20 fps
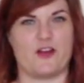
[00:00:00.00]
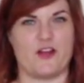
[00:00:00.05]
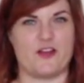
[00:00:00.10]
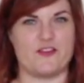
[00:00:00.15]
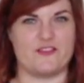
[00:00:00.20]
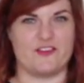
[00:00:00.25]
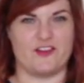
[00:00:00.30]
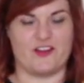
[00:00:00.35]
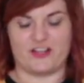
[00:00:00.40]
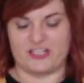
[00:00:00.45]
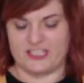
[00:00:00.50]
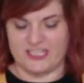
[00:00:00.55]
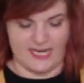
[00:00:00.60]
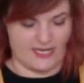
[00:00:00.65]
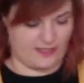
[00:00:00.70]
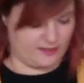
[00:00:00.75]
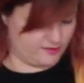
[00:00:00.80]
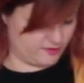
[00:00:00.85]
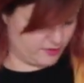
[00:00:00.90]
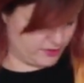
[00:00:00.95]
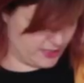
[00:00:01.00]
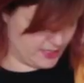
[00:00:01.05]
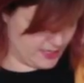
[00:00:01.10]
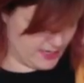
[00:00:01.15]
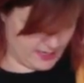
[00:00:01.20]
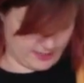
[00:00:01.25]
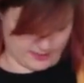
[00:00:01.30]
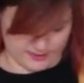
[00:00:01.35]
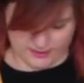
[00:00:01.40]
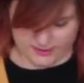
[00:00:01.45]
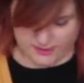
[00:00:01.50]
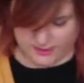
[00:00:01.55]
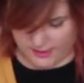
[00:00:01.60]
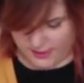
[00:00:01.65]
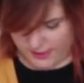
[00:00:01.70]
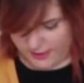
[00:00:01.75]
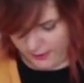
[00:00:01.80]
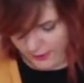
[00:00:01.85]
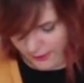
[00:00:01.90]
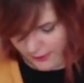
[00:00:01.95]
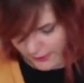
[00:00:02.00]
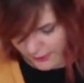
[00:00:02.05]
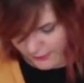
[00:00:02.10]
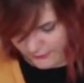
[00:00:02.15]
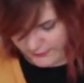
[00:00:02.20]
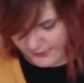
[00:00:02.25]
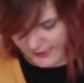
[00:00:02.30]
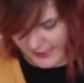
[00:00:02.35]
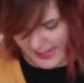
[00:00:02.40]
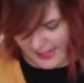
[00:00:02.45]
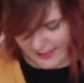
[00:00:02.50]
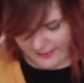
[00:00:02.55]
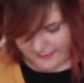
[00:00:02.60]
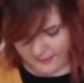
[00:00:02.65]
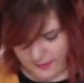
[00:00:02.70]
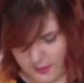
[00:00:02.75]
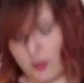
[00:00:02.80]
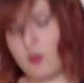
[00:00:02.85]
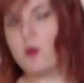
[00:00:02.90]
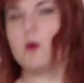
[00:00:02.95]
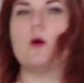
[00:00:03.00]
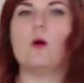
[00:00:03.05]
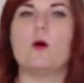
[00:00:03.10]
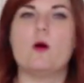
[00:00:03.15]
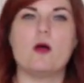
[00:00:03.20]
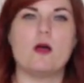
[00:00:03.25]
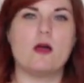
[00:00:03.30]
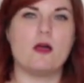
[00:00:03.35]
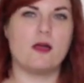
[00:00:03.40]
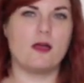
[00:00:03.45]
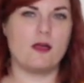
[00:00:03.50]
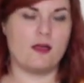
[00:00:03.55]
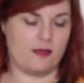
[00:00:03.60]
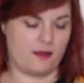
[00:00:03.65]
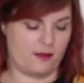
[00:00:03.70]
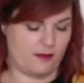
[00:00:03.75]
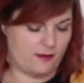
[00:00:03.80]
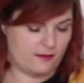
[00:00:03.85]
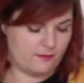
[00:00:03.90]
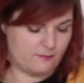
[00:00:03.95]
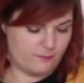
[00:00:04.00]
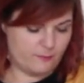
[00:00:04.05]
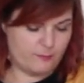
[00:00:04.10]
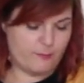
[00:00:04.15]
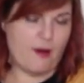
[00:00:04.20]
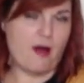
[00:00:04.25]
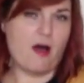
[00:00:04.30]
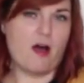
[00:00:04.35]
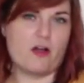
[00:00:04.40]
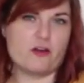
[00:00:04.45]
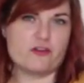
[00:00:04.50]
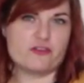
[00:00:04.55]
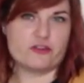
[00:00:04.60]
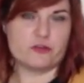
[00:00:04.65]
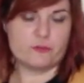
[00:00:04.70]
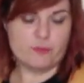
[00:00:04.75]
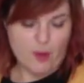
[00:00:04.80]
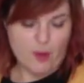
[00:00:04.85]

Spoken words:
got overlocker tails on it and it only has partial